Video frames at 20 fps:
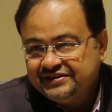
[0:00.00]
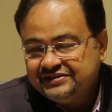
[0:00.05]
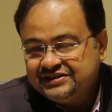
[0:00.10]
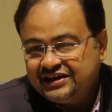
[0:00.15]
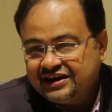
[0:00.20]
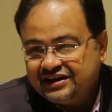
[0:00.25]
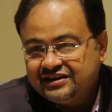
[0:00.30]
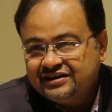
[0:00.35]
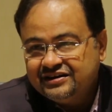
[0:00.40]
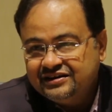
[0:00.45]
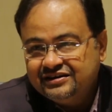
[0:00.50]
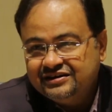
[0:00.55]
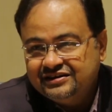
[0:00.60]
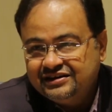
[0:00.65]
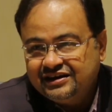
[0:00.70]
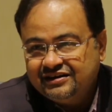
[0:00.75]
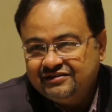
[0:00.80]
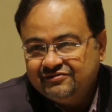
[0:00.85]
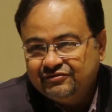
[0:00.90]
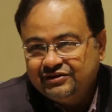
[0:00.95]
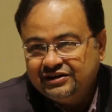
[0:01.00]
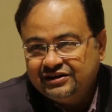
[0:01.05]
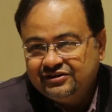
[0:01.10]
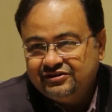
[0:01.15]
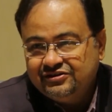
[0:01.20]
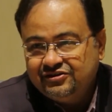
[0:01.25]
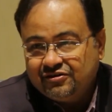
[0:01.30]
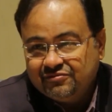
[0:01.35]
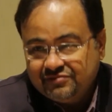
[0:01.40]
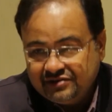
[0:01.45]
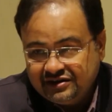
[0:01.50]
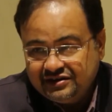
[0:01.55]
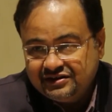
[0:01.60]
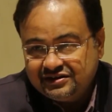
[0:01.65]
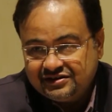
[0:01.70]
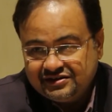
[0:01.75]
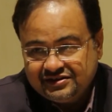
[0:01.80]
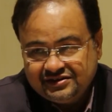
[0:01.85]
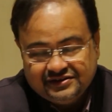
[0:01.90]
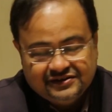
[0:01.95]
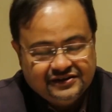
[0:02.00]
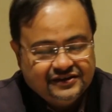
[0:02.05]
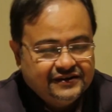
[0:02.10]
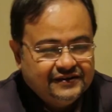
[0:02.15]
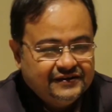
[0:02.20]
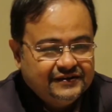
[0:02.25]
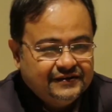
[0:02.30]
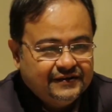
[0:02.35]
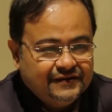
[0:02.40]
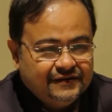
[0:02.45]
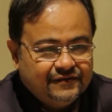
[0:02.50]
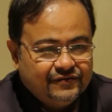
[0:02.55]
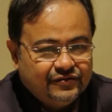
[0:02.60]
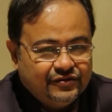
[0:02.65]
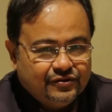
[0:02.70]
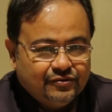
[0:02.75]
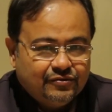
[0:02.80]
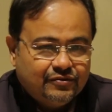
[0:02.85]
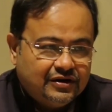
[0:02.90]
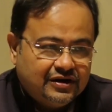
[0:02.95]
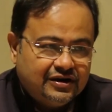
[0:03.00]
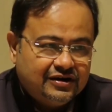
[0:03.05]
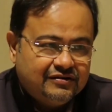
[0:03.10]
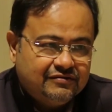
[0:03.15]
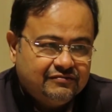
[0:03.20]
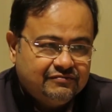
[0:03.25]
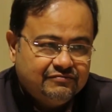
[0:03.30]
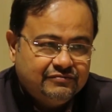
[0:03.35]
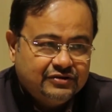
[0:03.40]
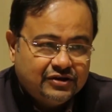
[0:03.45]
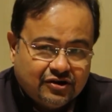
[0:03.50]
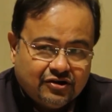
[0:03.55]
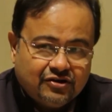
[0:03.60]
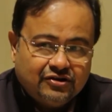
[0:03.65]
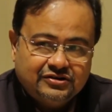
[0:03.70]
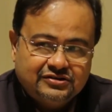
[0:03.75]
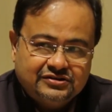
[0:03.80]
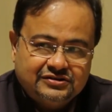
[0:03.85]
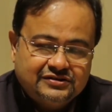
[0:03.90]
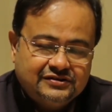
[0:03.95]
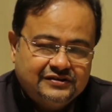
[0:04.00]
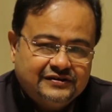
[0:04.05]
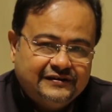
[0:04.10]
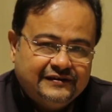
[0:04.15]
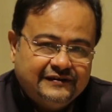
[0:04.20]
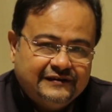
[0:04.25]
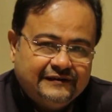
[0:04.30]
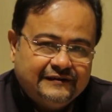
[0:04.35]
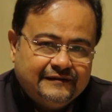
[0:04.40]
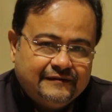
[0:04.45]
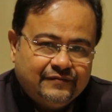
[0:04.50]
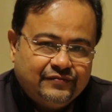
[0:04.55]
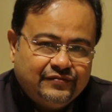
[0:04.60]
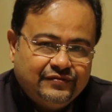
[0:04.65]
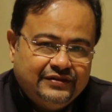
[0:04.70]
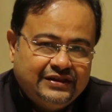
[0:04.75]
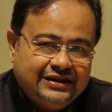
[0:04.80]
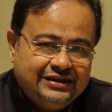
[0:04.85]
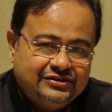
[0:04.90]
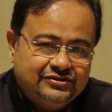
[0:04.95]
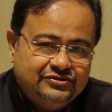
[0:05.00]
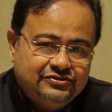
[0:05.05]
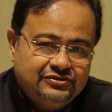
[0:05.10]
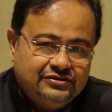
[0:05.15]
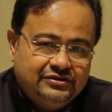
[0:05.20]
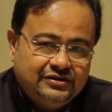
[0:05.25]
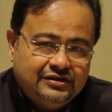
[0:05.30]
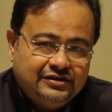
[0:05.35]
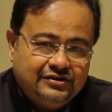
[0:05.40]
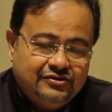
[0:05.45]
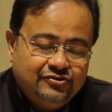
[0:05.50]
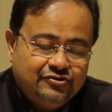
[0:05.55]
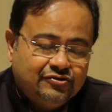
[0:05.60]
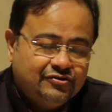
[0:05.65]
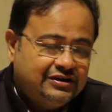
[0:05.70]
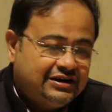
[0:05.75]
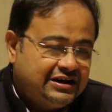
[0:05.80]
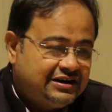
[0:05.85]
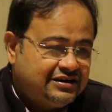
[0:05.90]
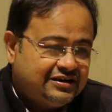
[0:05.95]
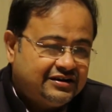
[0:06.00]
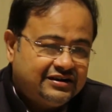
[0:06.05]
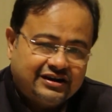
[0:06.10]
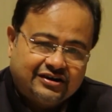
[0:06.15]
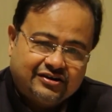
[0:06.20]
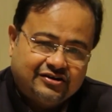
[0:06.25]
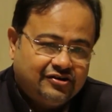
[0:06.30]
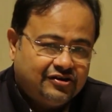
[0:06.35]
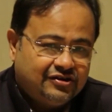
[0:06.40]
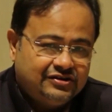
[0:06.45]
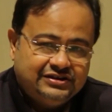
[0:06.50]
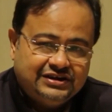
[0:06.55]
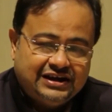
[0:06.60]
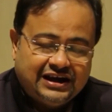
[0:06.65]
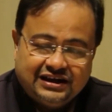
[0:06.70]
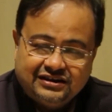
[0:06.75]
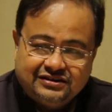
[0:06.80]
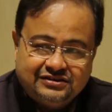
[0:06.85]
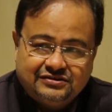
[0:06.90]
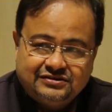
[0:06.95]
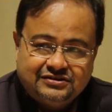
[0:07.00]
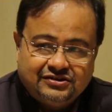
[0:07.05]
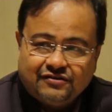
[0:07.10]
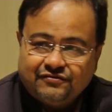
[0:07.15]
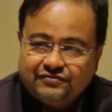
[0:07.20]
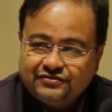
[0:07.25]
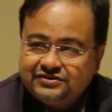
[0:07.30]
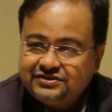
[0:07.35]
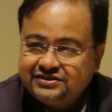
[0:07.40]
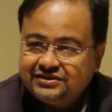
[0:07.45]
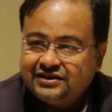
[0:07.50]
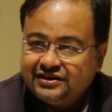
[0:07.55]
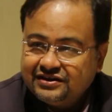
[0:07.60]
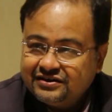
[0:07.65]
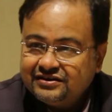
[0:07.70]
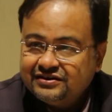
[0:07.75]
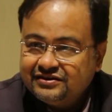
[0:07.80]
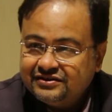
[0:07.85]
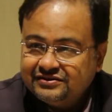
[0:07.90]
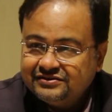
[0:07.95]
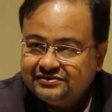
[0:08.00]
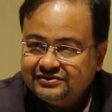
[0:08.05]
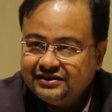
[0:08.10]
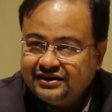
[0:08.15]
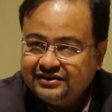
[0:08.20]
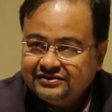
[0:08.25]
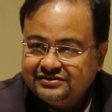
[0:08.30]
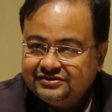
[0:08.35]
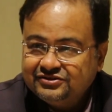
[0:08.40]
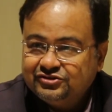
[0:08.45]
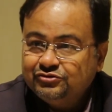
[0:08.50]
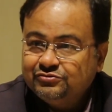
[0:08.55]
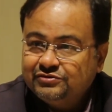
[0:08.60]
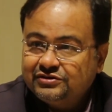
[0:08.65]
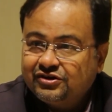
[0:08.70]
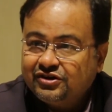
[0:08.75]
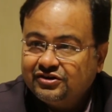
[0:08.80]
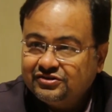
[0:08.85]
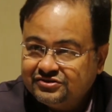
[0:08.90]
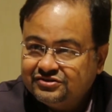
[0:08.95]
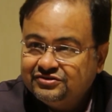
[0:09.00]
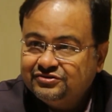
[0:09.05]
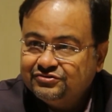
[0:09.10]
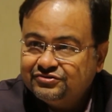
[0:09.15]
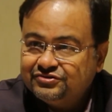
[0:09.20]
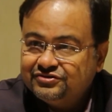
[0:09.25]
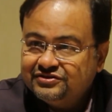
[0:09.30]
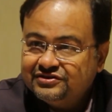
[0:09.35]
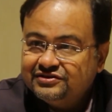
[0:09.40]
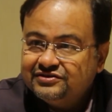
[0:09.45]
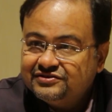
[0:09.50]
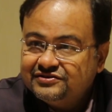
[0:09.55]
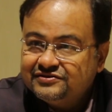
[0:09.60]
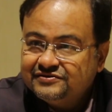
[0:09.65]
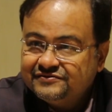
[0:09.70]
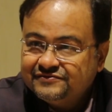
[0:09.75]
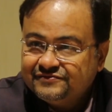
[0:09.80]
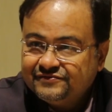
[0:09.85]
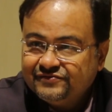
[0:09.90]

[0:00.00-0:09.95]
China and India will dominate the world because there is no greater technology as sophisticated as this human constitution is.